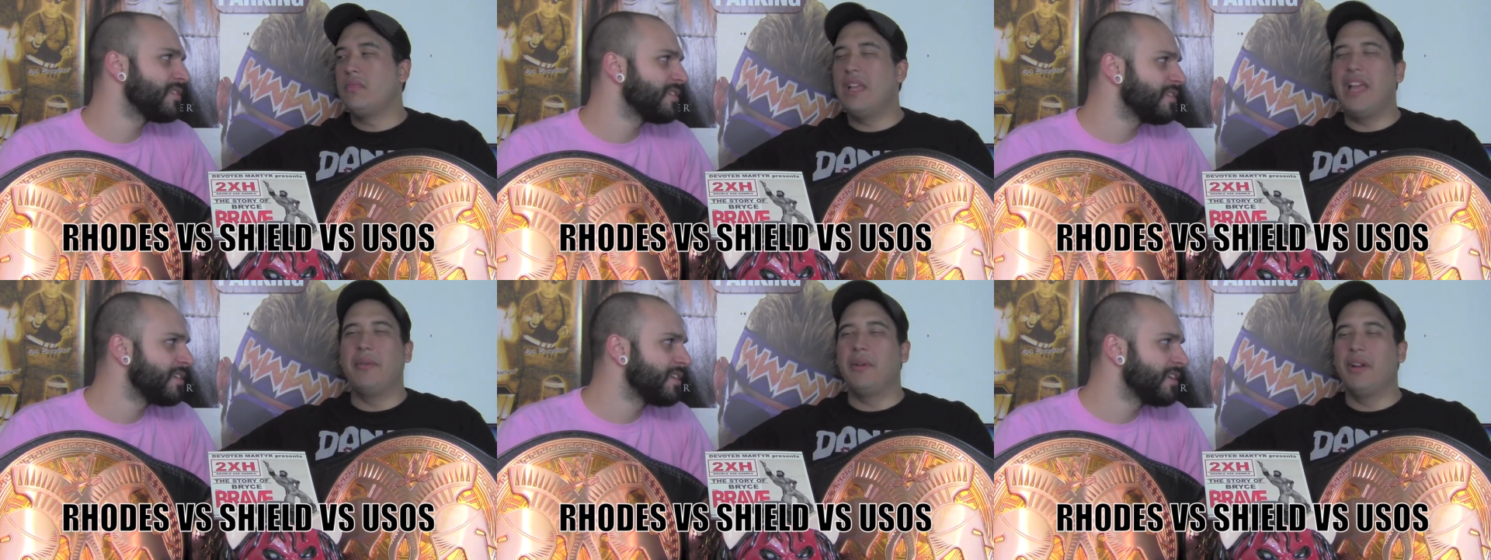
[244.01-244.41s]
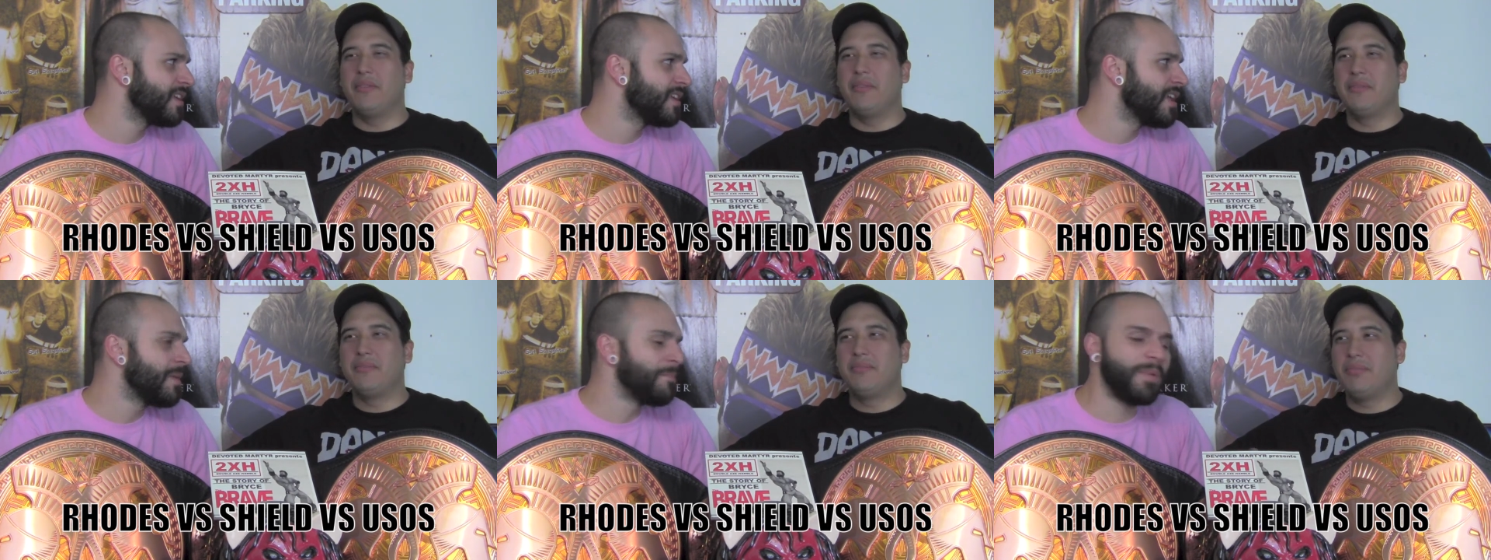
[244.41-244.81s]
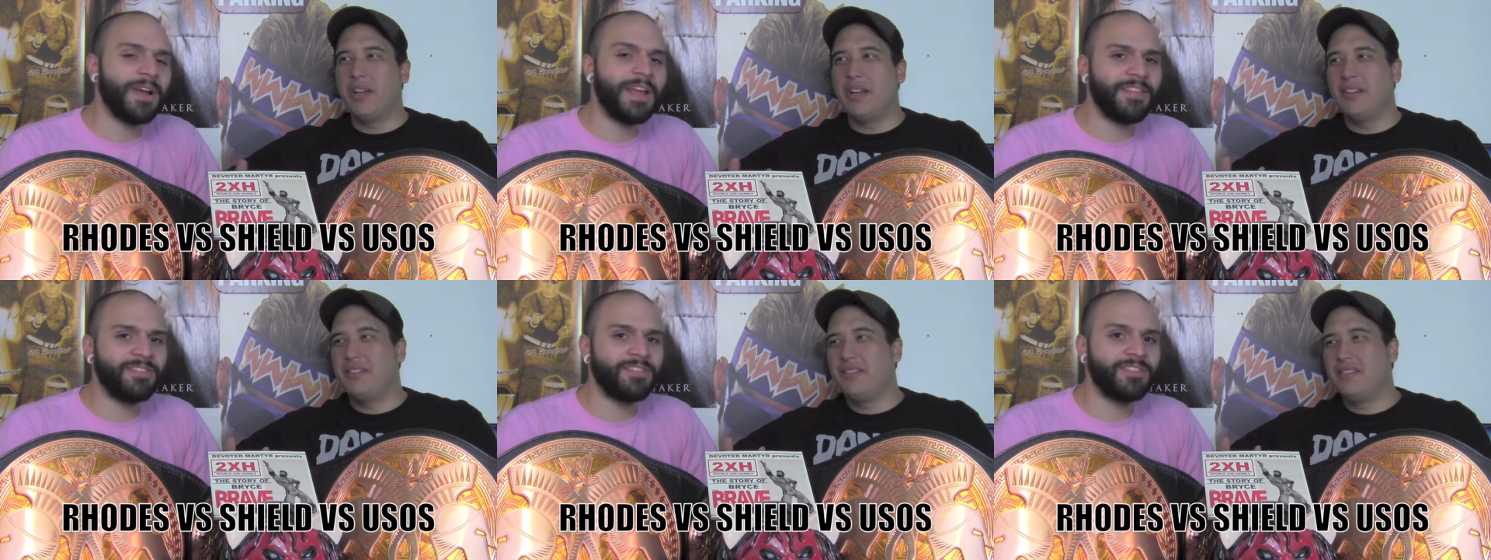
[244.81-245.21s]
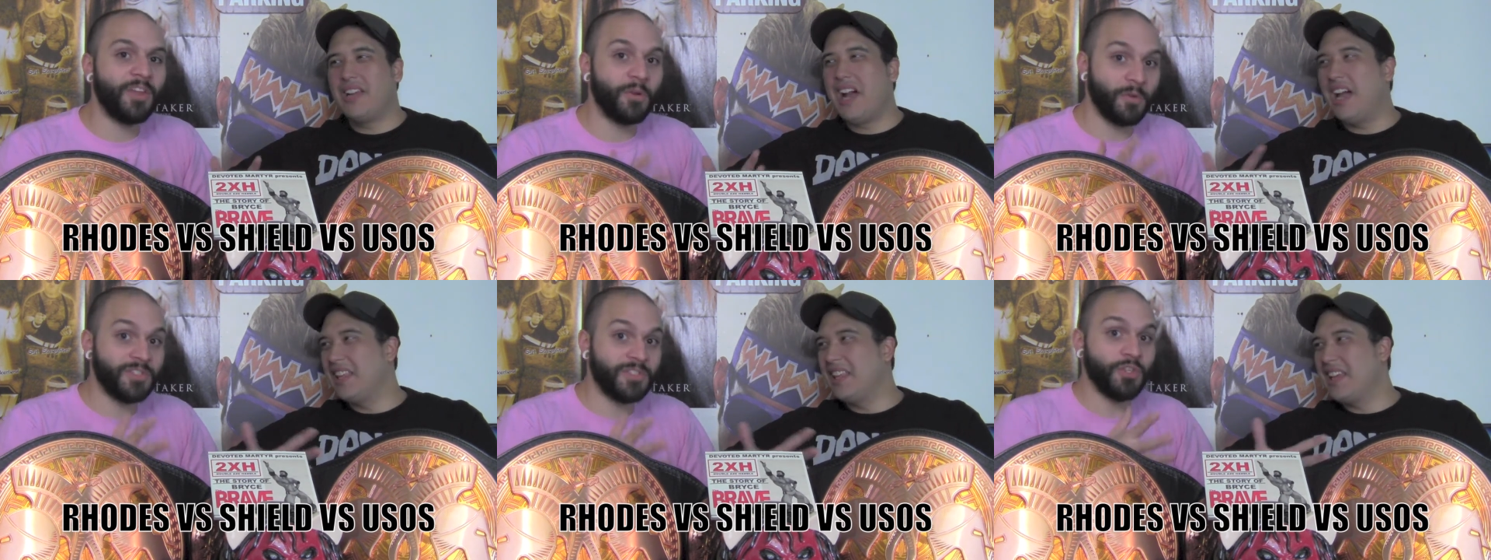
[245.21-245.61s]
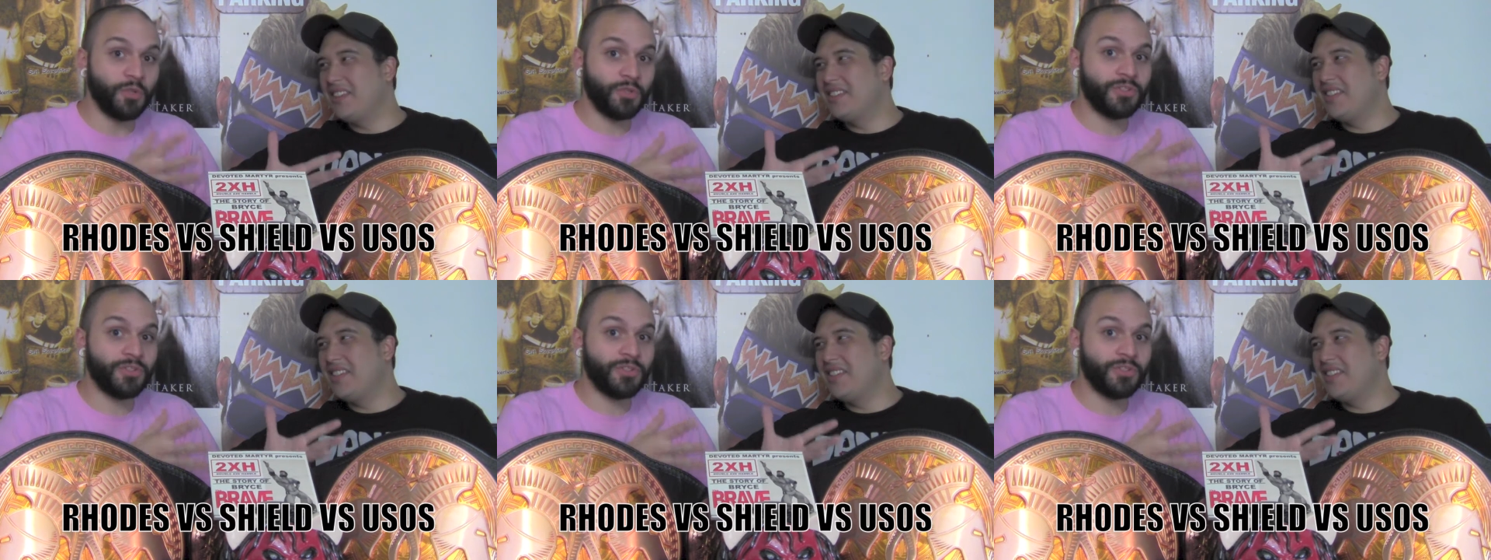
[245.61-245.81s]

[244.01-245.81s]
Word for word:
Speaker 1: Yeah, whatever. But there were still